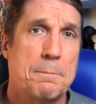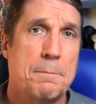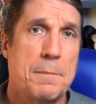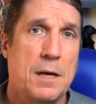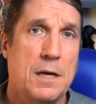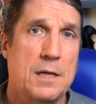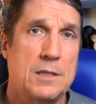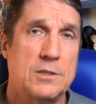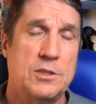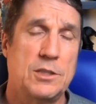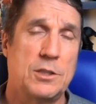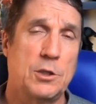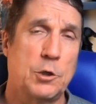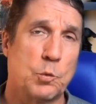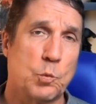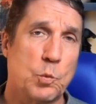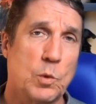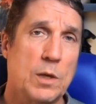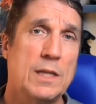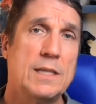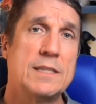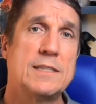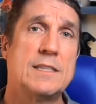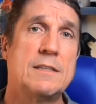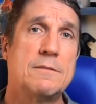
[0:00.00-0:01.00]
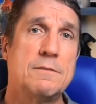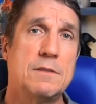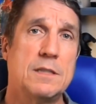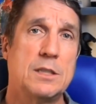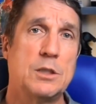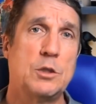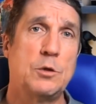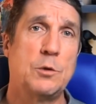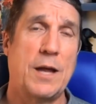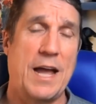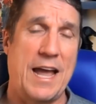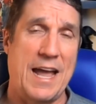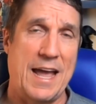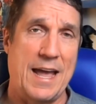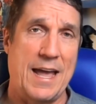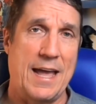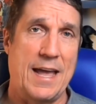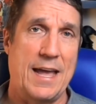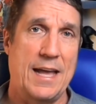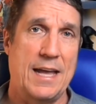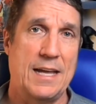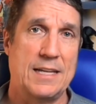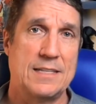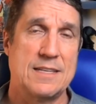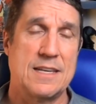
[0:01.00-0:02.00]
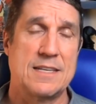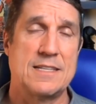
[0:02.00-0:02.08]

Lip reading: budget and you're relatively new to ads,